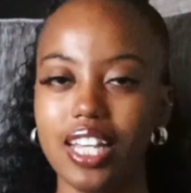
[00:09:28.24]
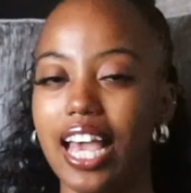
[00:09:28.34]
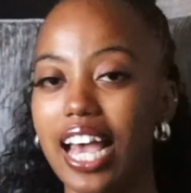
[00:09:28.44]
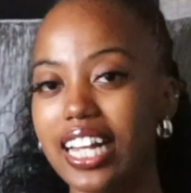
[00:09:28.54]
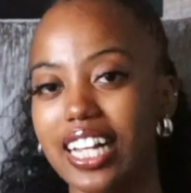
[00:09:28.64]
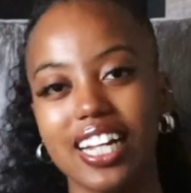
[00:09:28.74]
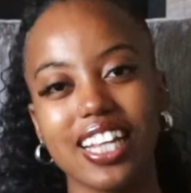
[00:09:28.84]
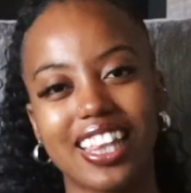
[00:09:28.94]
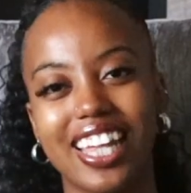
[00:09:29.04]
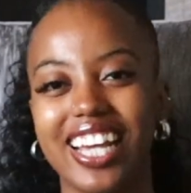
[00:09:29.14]
and
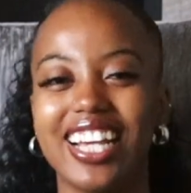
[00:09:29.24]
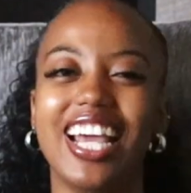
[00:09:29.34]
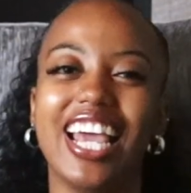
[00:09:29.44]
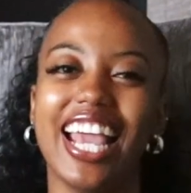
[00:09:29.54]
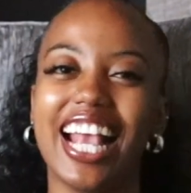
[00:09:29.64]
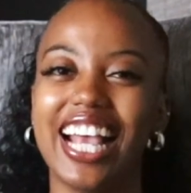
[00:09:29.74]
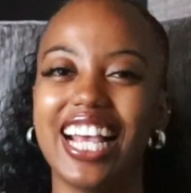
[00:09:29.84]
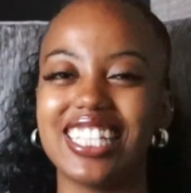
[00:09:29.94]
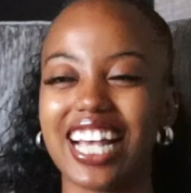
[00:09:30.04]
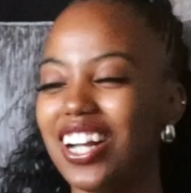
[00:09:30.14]
another thing
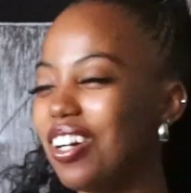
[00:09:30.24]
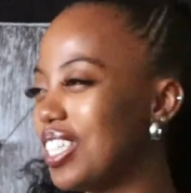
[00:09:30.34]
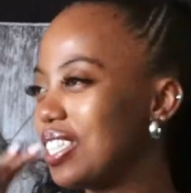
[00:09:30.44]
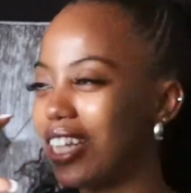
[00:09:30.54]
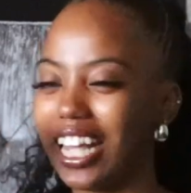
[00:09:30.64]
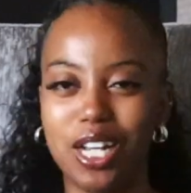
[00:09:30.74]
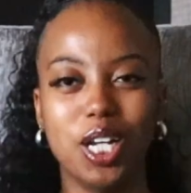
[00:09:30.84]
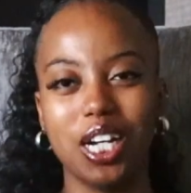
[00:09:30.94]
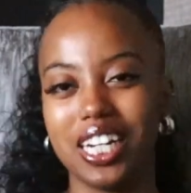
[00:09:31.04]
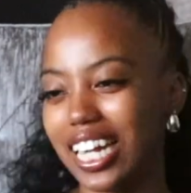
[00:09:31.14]
is i know i'm just saying
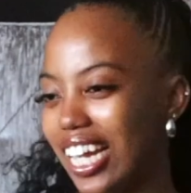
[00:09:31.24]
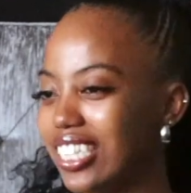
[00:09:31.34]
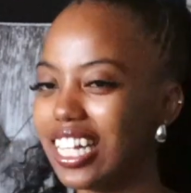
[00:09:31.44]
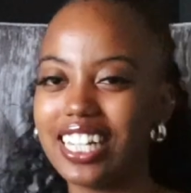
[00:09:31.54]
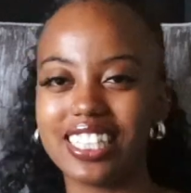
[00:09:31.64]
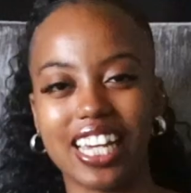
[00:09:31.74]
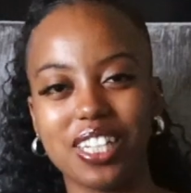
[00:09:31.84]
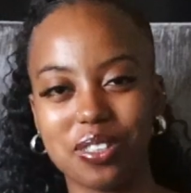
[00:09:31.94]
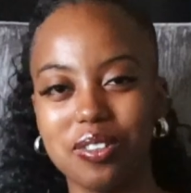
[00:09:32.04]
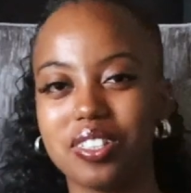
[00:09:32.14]
learn guys
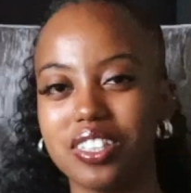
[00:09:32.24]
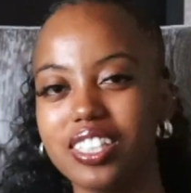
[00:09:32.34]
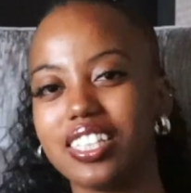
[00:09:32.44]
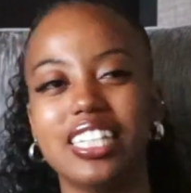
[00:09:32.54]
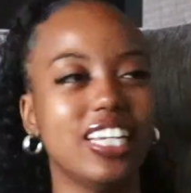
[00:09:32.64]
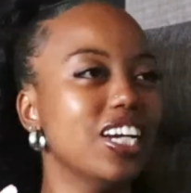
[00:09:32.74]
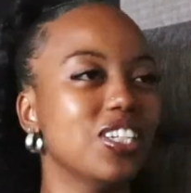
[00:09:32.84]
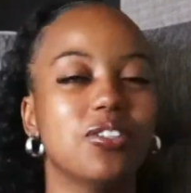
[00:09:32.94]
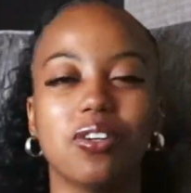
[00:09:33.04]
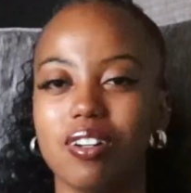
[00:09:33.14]
take school seriously
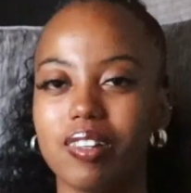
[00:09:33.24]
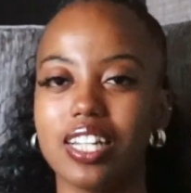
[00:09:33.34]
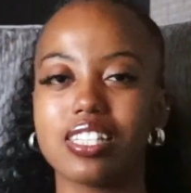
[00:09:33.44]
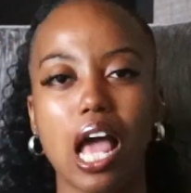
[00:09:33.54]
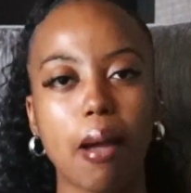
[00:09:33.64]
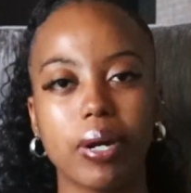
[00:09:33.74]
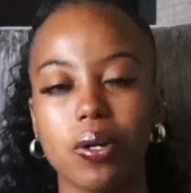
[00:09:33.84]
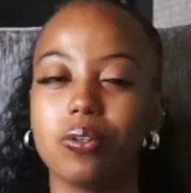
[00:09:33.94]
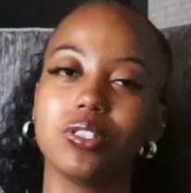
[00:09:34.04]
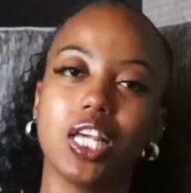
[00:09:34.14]
do all of this but
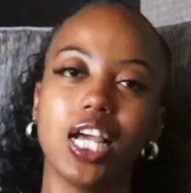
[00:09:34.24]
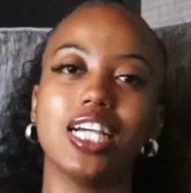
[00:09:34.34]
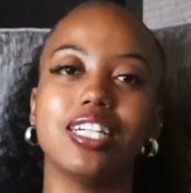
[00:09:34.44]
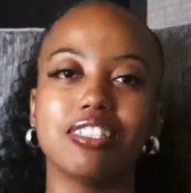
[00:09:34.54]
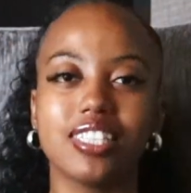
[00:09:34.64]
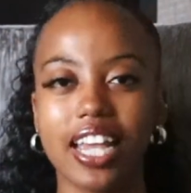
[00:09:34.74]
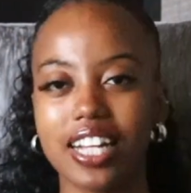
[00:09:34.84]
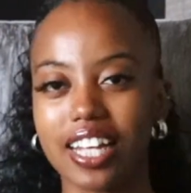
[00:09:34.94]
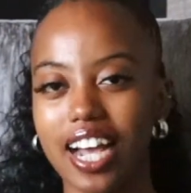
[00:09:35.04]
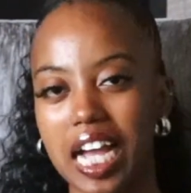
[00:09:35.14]
also
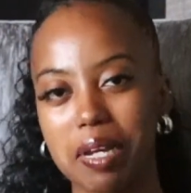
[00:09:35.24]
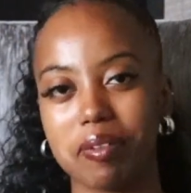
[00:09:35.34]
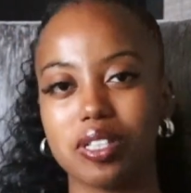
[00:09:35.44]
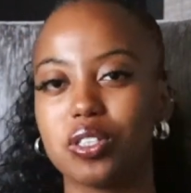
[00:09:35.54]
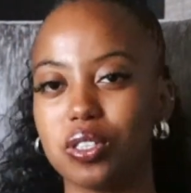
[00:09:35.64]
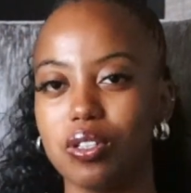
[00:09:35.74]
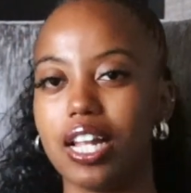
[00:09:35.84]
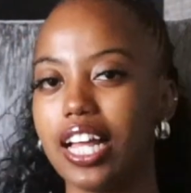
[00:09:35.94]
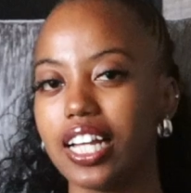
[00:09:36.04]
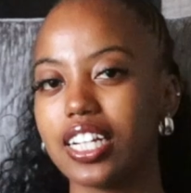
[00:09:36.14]
take time to
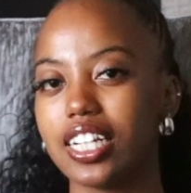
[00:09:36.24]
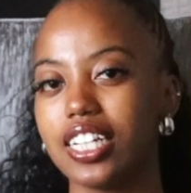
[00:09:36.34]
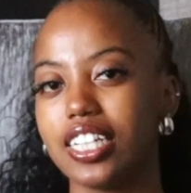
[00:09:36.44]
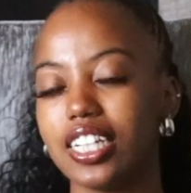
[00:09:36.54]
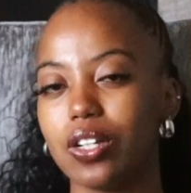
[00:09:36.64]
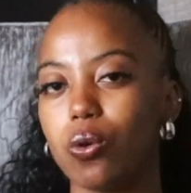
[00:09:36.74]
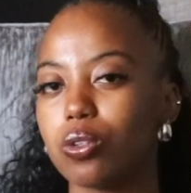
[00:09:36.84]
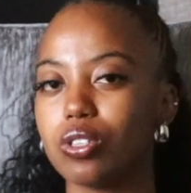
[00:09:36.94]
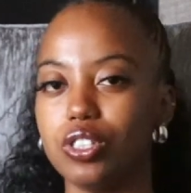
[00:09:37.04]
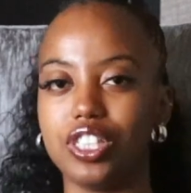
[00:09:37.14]
like
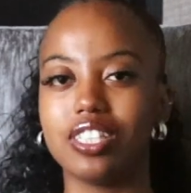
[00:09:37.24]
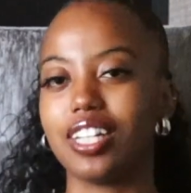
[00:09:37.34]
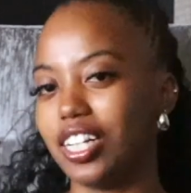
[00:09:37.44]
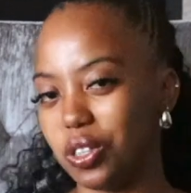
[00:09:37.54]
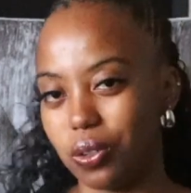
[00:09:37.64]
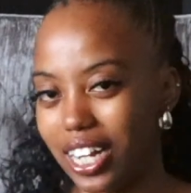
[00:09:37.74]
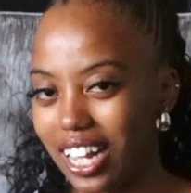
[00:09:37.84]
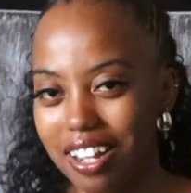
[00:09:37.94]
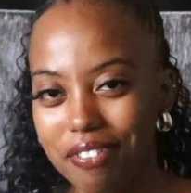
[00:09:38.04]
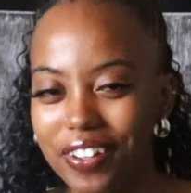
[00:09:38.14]
also just enjoy
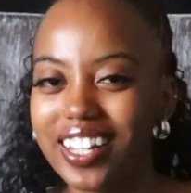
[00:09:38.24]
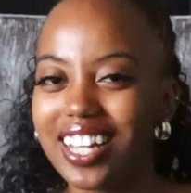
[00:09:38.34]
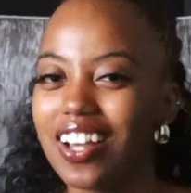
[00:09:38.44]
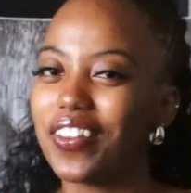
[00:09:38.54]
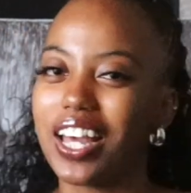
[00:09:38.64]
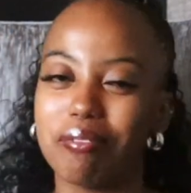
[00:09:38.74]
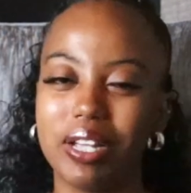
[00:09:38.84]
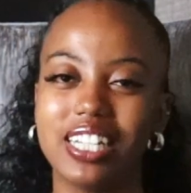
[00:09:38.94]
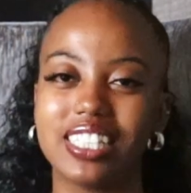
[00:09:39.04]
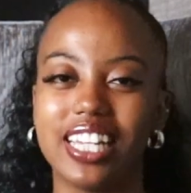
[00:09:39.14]
life if that
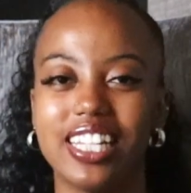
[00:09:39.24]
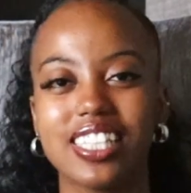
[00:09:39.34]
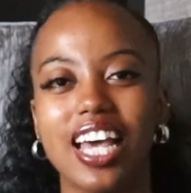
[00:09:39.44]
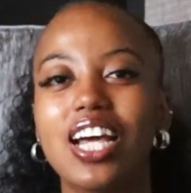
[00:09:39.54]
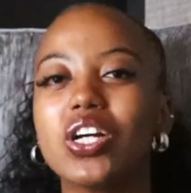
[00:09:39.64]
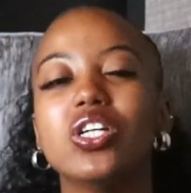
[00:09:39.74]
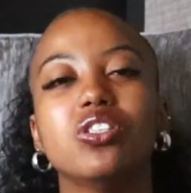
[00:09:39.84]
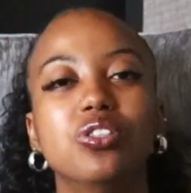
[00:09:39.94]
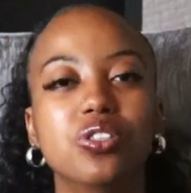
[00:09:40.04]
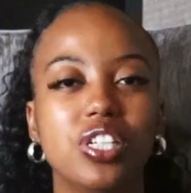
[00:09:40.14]
makes sense
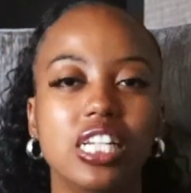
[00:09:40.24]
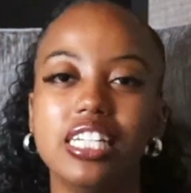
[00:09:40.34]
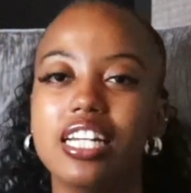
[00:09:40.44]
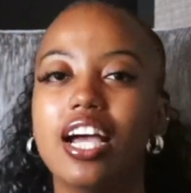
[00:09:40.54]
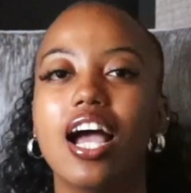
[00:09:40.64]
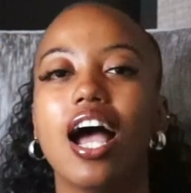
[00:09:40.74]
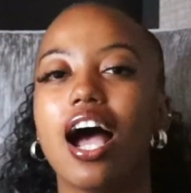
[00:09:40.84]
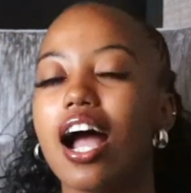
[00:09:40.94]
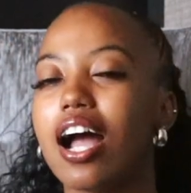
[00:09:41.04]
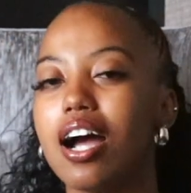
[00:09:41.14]
because usually
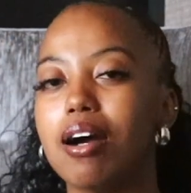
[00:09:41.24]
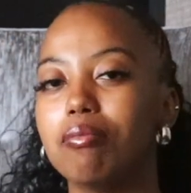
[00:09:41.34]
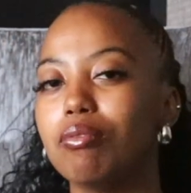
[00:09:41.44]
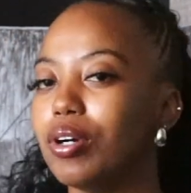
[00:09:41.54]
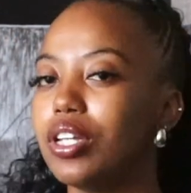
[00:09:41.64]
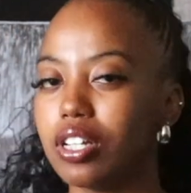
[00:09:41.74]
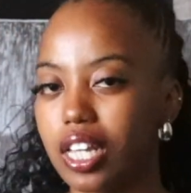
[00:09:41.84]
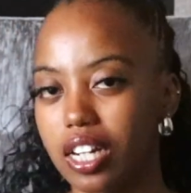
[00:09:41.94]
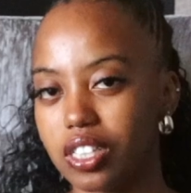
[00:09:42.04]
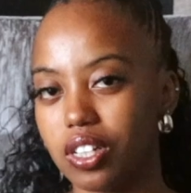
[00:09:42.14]
um, when you're
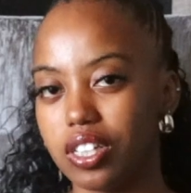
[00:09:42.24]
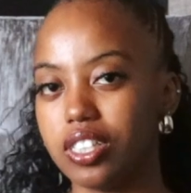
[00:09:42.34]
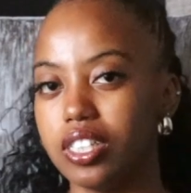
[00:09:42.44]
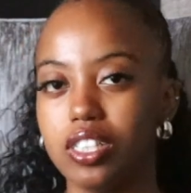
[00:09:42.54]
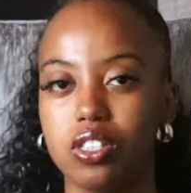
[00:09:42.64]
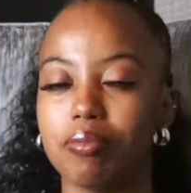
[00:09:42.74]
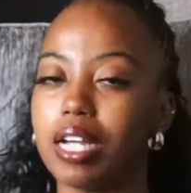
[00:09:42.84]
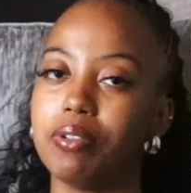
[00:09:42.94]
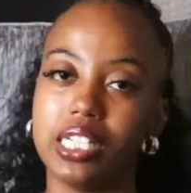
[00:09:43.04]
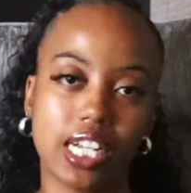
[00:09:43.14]
getting started you
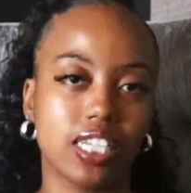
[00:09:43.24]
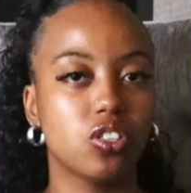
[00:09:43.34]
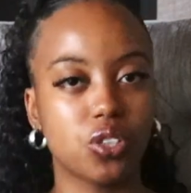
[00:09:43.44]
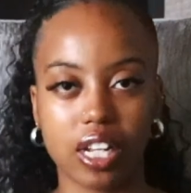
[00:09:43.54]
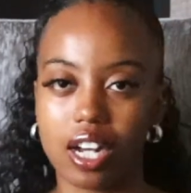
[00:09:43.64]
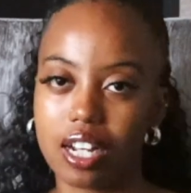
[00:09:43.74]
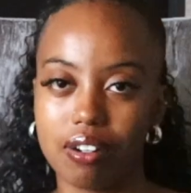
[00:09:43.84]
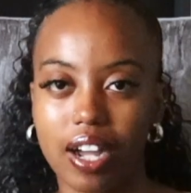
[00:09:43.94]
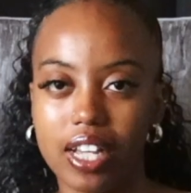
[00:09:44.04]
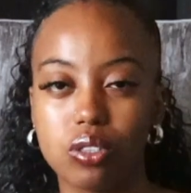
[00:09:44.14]
might be like straight out
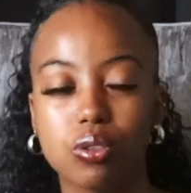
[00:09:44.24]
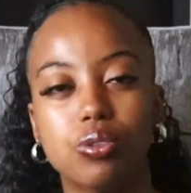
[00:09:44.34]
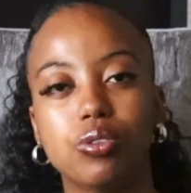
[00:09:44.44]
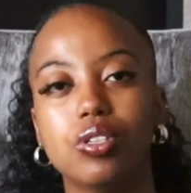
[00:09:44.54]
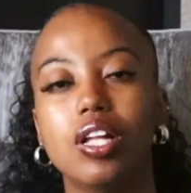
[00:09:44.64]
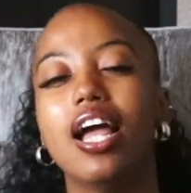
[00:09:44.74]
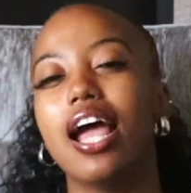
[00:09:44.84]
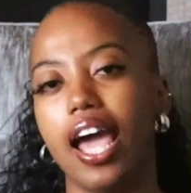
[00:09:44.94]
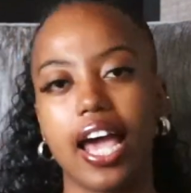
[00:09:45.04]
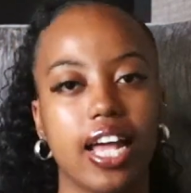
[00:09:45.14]
of high school
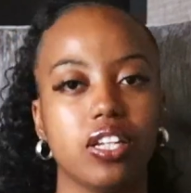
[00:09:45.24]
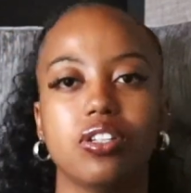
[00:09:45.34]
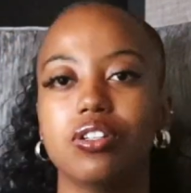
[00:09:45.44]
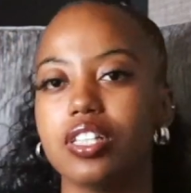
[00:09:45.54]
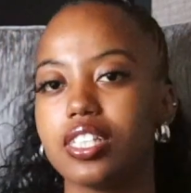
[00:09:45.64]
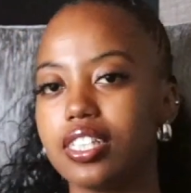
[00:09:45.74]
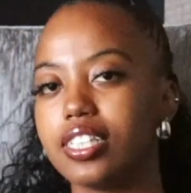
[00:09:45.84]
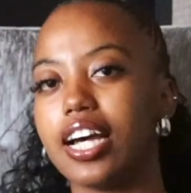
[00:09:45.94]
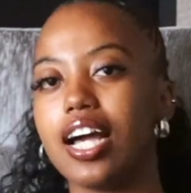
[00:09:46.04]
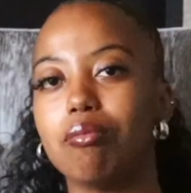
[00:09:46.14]
and you know this is the
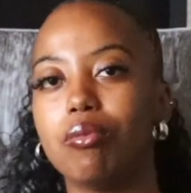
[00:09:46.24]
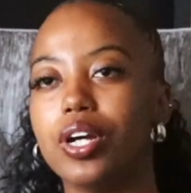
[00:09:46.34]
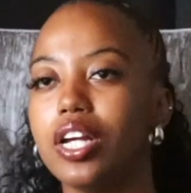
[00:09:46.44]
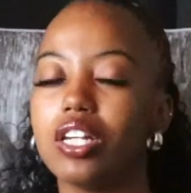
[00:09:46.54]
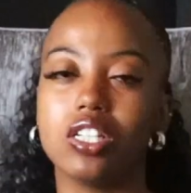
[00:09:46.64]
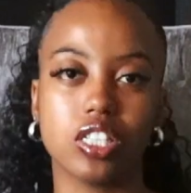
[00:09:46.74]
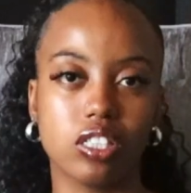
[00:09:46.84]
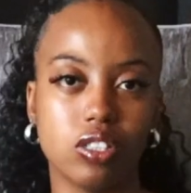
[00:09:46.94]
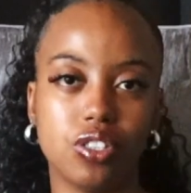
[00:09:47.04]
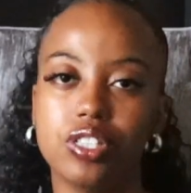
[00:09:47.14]
time where you're
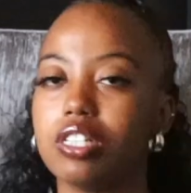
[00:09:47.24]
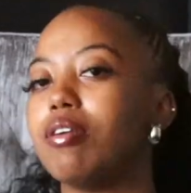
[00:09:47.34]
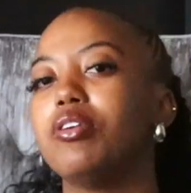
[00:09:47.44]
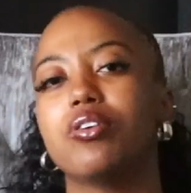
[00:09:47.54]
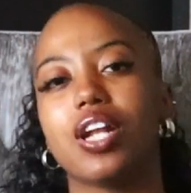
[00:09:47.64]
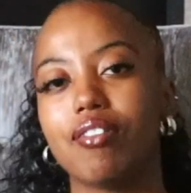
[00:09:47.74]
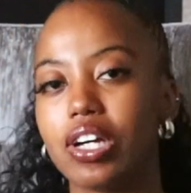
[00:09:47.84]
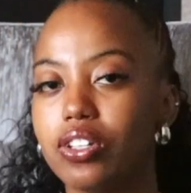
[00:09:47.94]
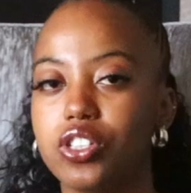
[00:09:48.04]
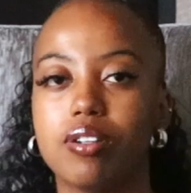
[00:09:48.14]
just a student maybe you don't have
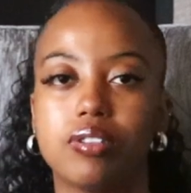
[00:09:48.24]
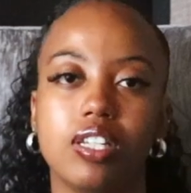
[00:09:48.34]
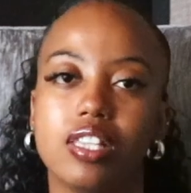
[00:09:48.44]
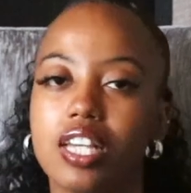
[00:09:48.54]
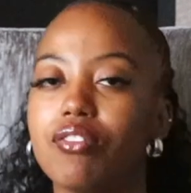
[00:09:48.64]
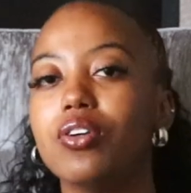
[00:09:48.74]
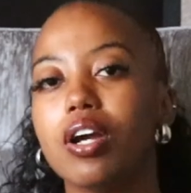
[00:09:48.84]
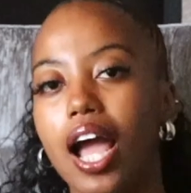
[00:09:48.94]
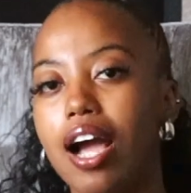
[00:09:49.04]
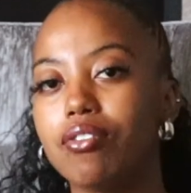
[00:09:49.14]
other jobs or anything if you
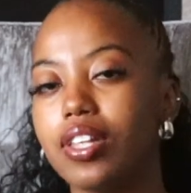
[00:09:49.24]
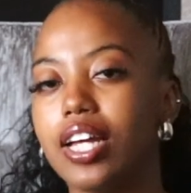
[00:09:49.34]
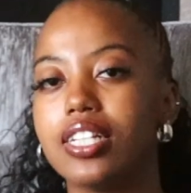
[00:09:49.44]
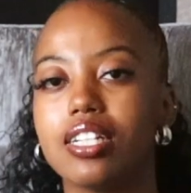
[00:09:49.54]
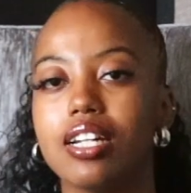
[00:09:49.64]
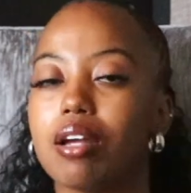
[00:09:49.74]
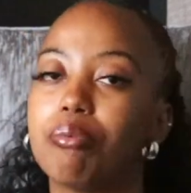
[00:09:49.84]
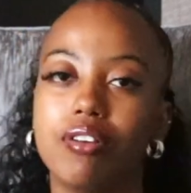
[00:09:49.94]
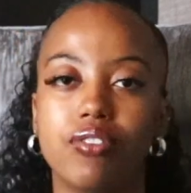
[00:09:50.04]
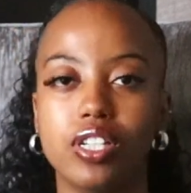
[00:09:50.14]
have that like
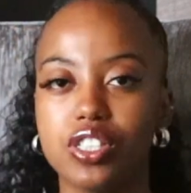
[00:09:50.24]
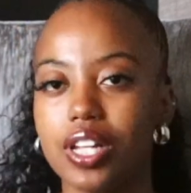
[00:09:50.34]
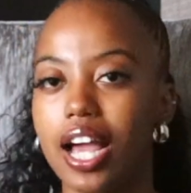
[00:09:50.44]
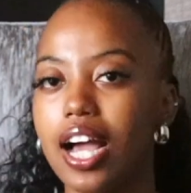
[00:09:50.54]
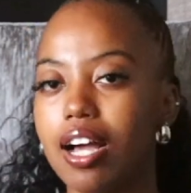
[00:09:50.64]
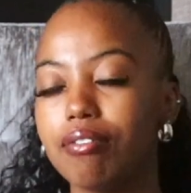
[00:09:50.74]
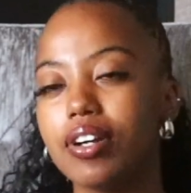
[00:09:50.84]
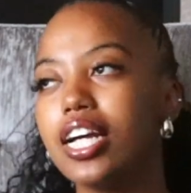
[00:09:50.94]
privilege to have